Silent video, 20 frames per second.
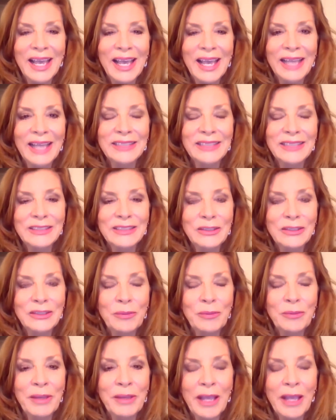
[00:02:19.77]
and
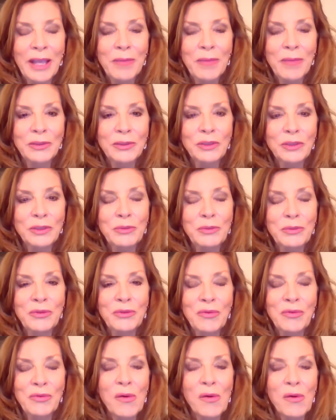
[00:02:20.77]
to be able to
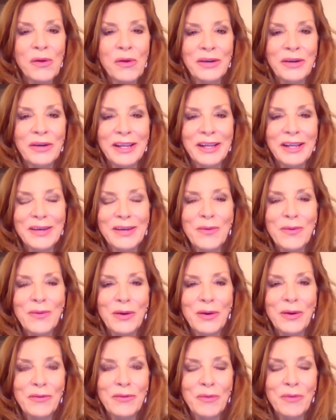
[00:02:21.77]
move forward in a
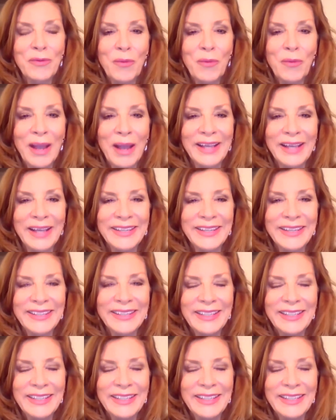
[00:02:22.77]
wonderful way.